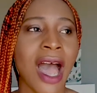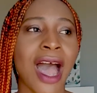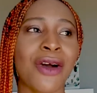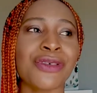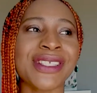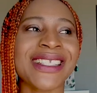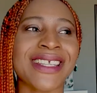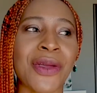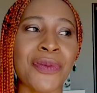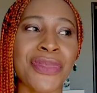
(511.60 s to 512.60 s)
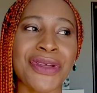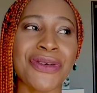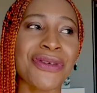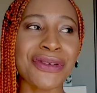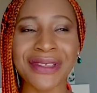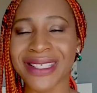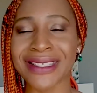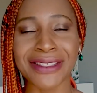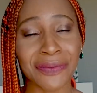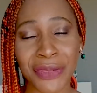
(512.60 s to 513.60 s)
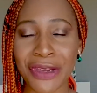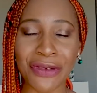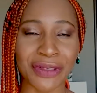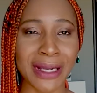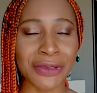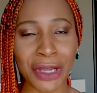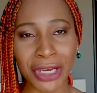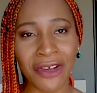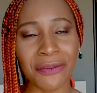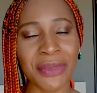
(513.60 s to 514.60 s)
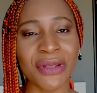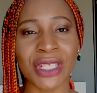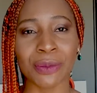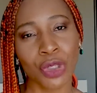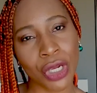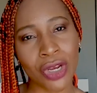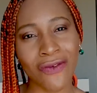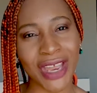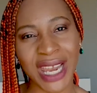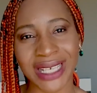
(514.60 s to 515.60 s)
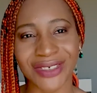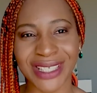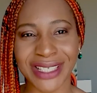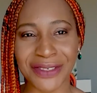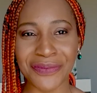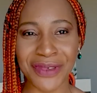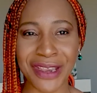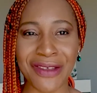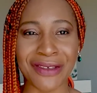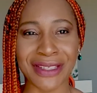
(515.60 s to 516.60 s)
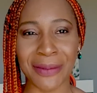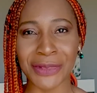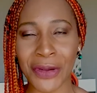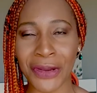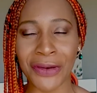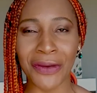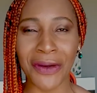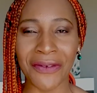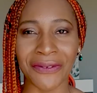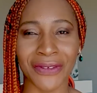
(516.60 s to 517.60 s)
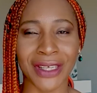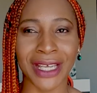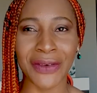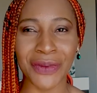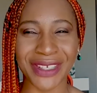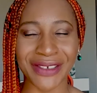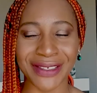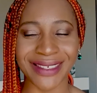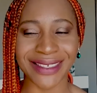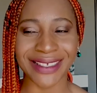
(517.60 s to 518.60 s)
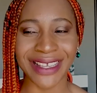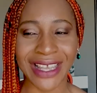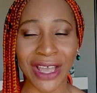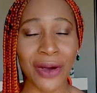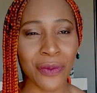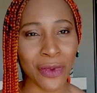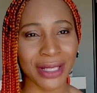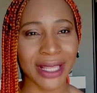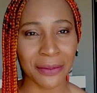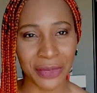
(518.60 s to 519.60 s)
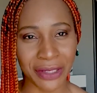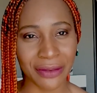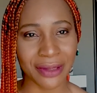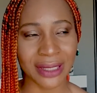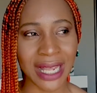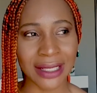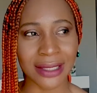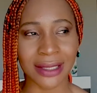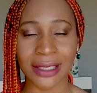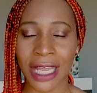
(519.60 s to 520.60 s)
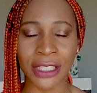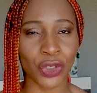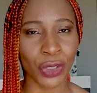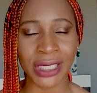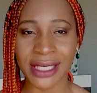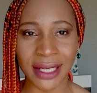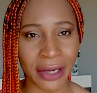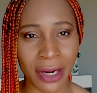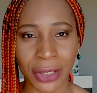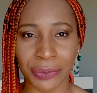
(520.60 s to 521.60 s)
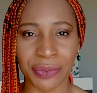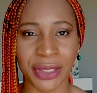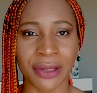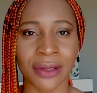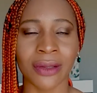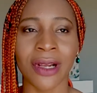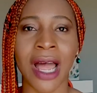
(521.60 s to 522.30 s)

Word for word: I won't say bills bills and I'm talking of bills I'm talking of electricity bills I'm talking of uh, what else water bill that's and your internet bill